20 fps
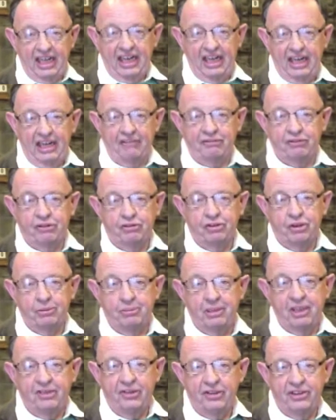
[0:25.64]
After
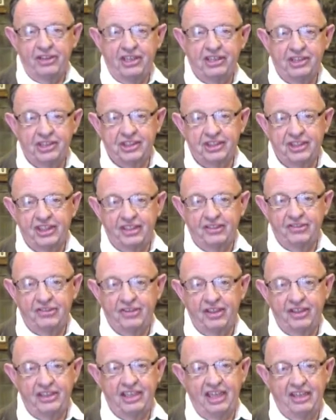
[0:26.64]
some hesitation I
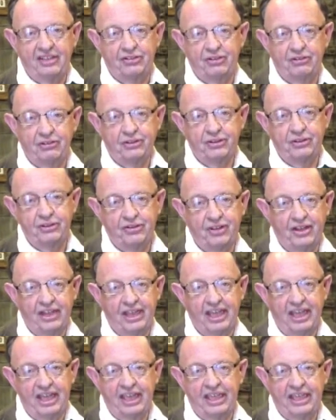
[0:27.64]
said yes, of course I
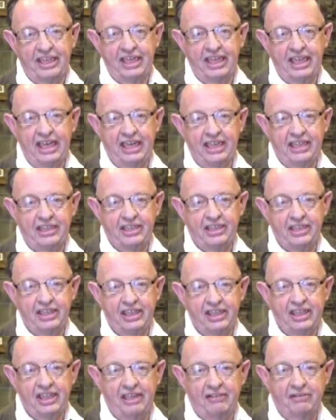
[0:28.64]
had, and
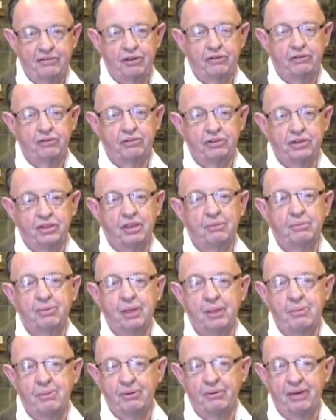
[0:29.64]
I've loved showing
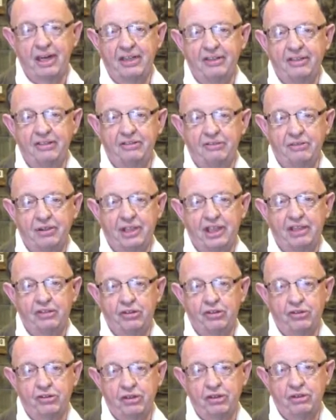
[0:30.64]
people around for the
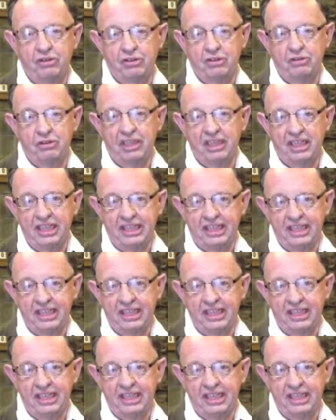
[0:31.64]
last 2 years.